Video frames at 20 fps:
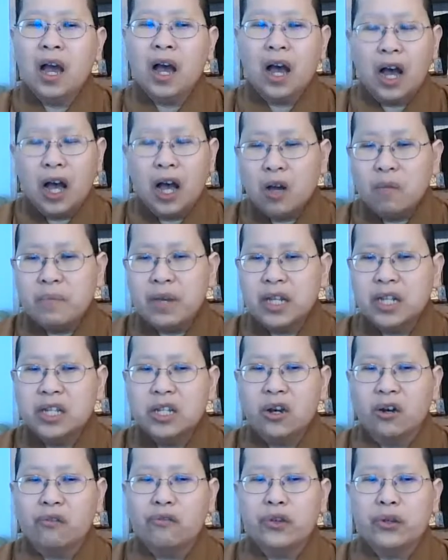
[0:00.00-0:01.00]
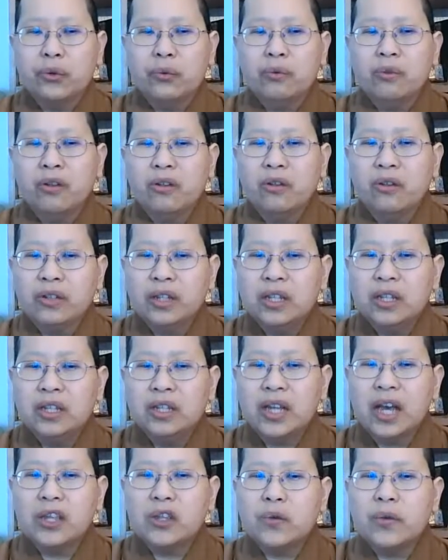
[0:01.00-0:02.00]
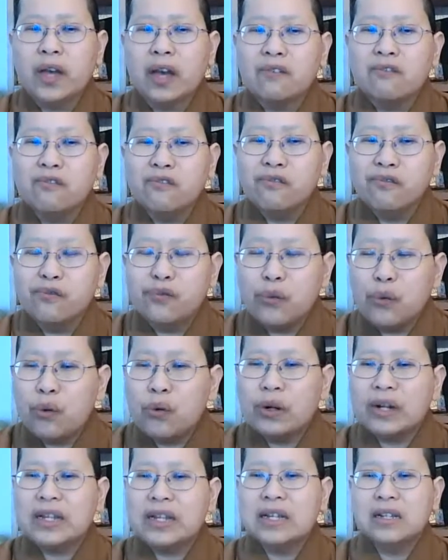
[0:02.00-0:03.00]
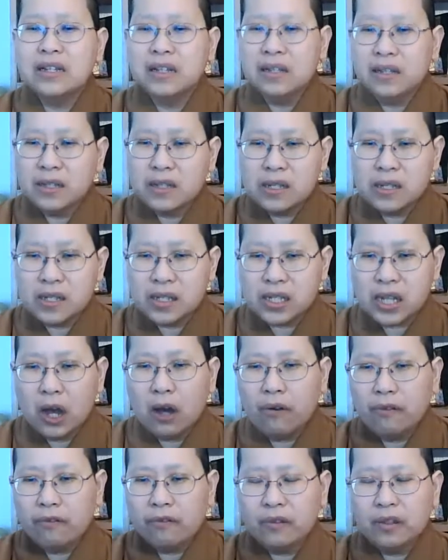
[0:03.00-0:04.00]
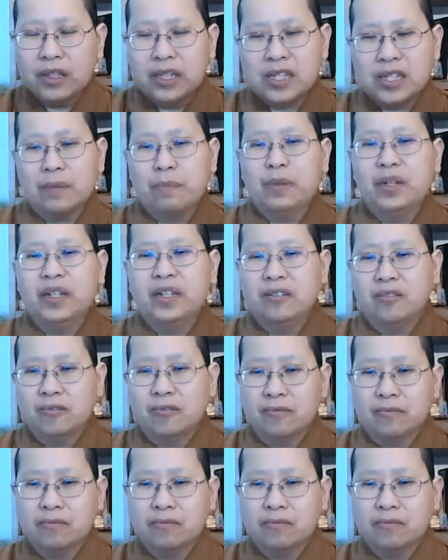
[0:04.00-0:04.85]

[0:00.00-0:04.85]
How many of you think that you can fully self-discipline